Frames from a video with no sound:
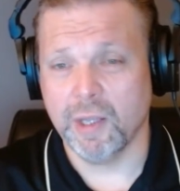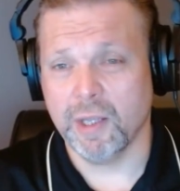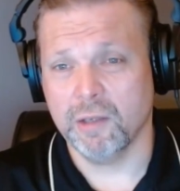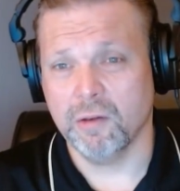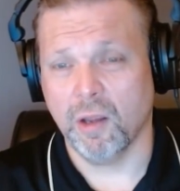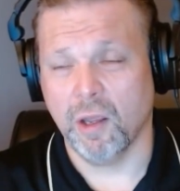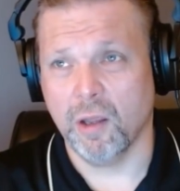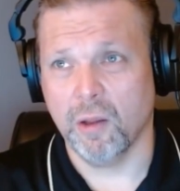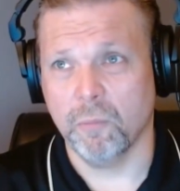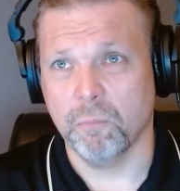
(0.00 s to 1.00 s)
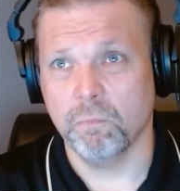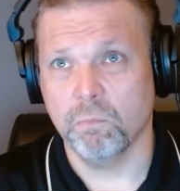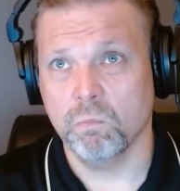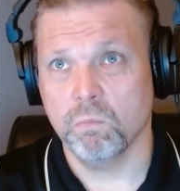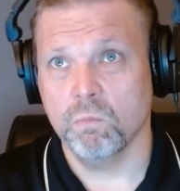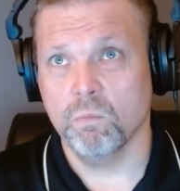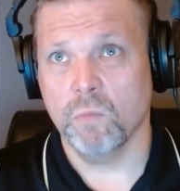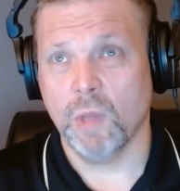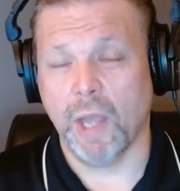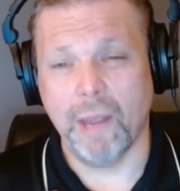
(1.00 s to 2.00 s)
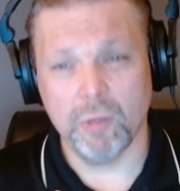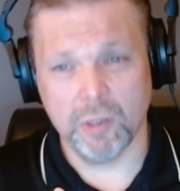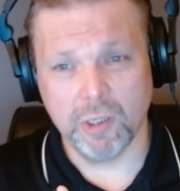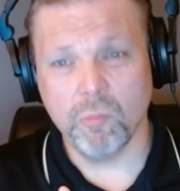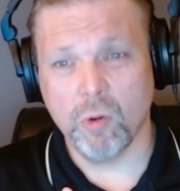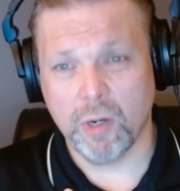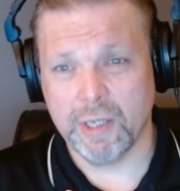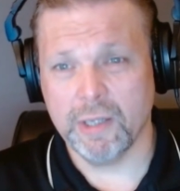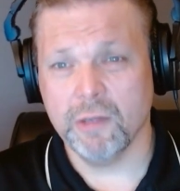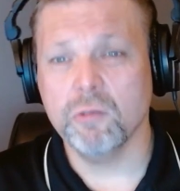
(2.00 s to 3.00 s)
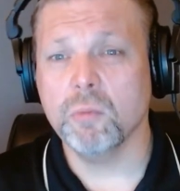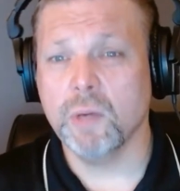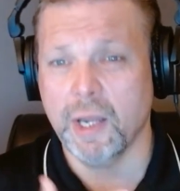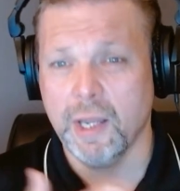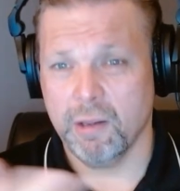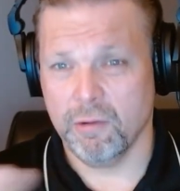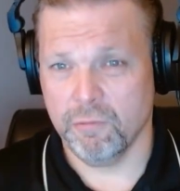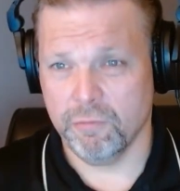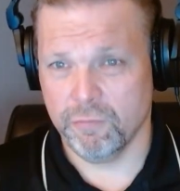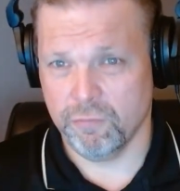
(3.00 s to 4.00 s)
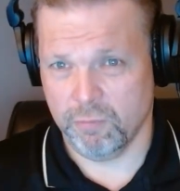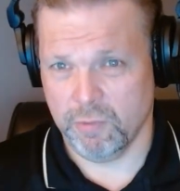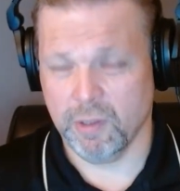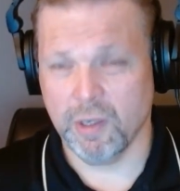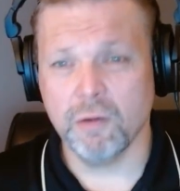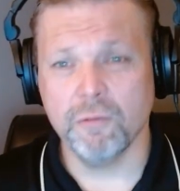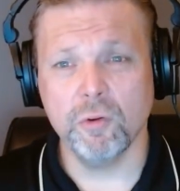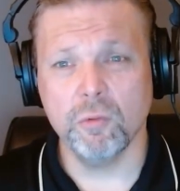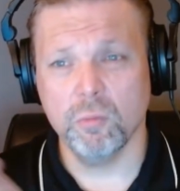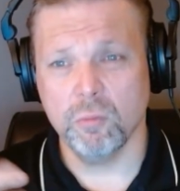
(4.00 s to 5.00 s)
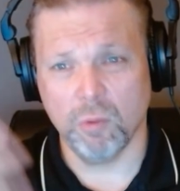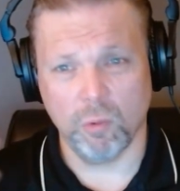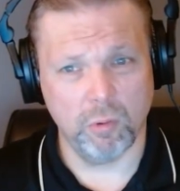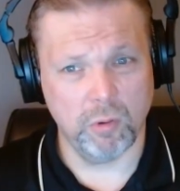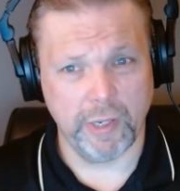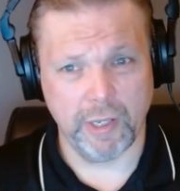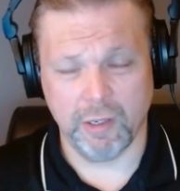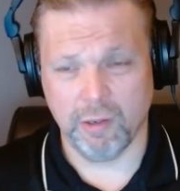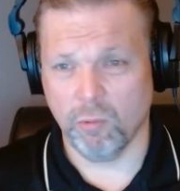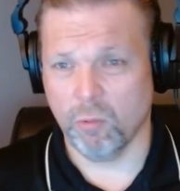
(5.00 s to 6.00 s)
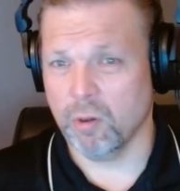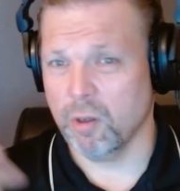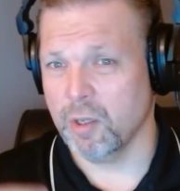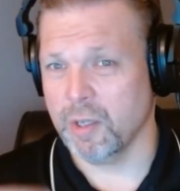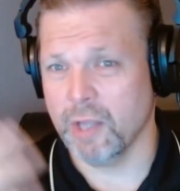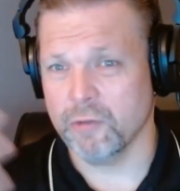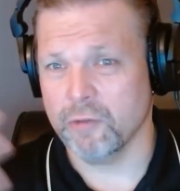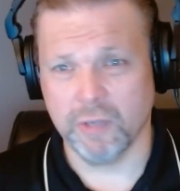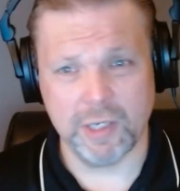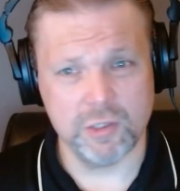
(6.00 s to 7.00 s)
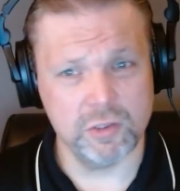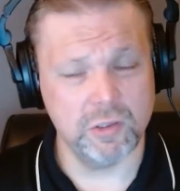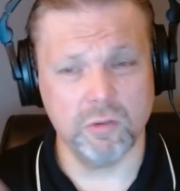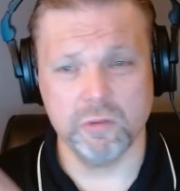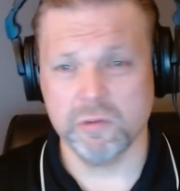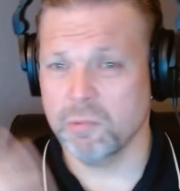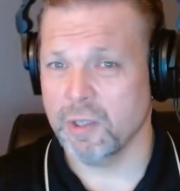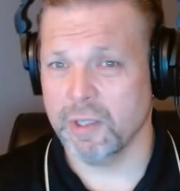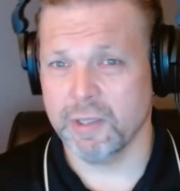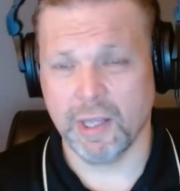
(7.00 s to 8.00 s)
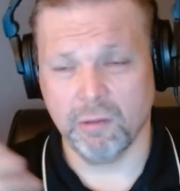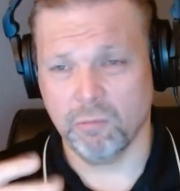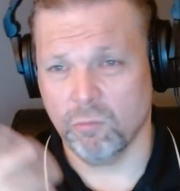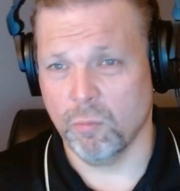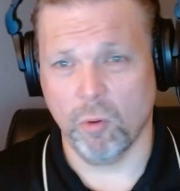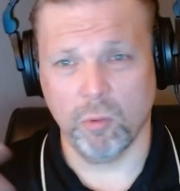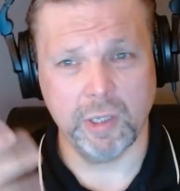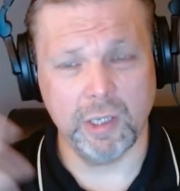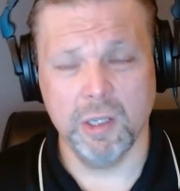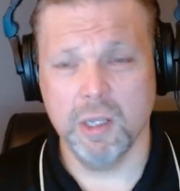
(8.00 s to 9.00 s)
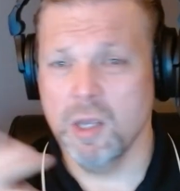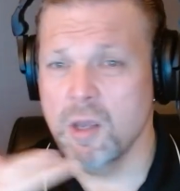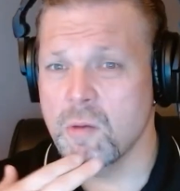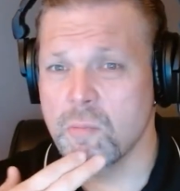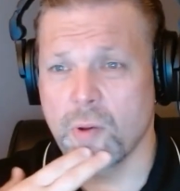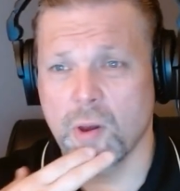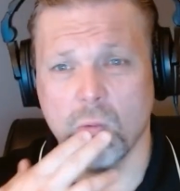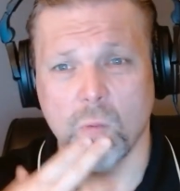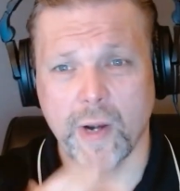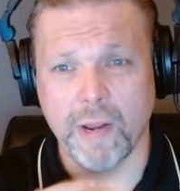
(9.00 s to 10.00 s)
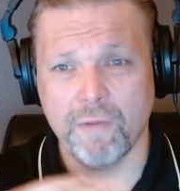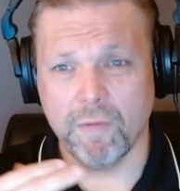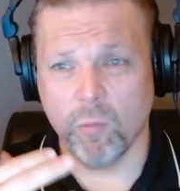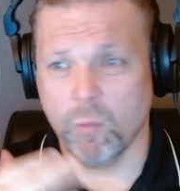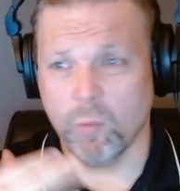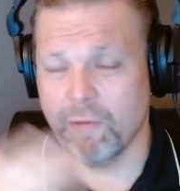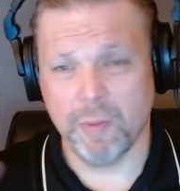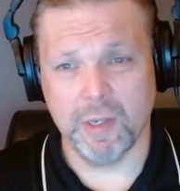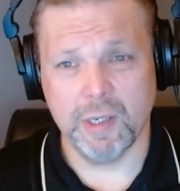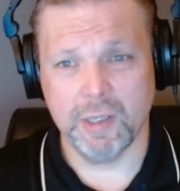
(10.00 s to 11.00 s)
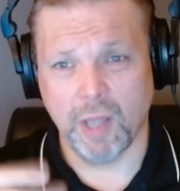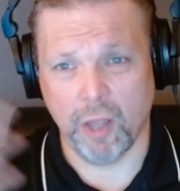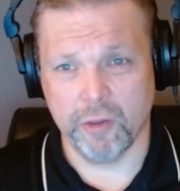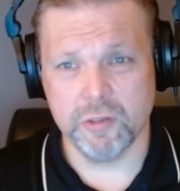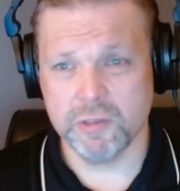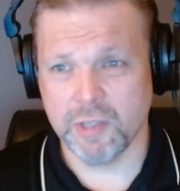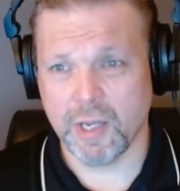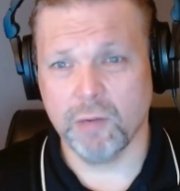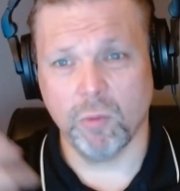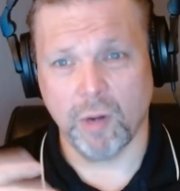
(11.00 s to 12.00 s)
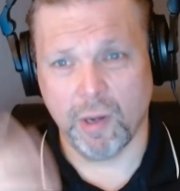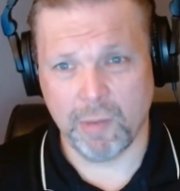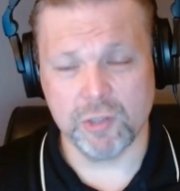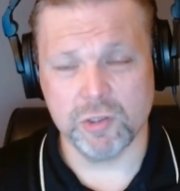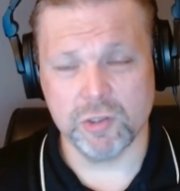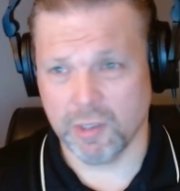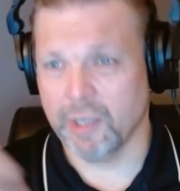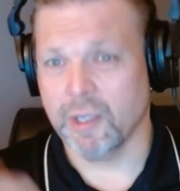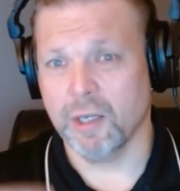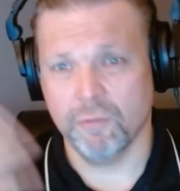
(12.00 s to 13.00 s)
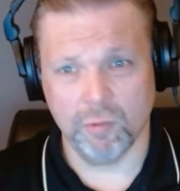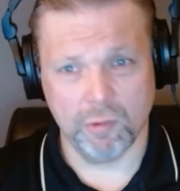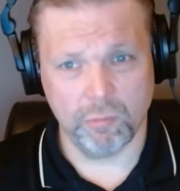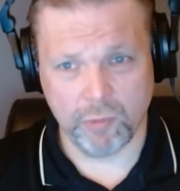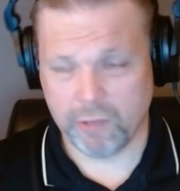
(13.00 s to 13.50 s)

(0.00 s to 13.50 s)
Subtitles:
that I'm a little more at ease when I have an interview or a consultation or something like that remotely. But when I've been in the other side, where I'm actually like interviewing a